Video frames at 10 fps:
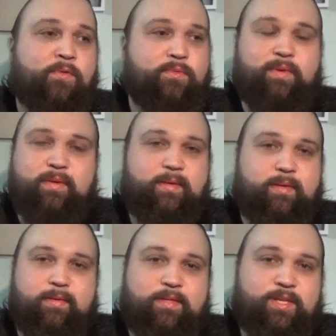But don't
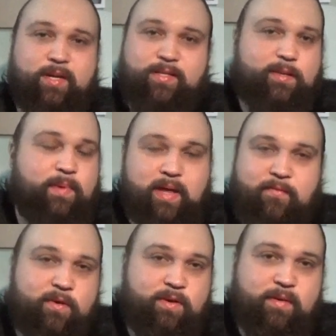shun. shun
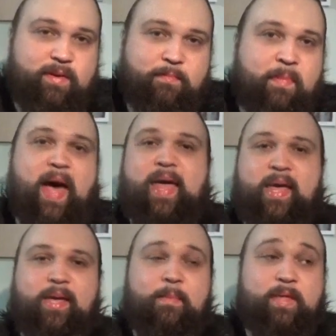somebody for
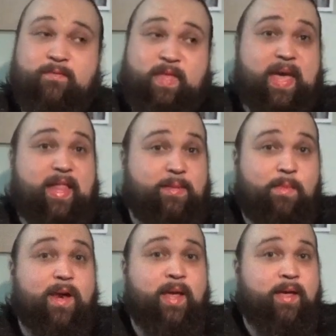buying. I mean, if
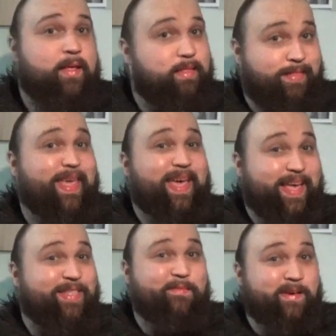they got the money,
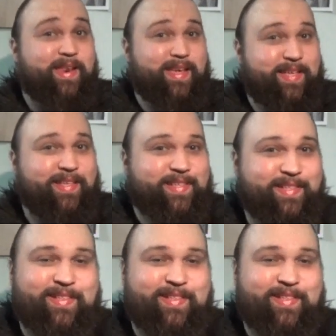they got the money.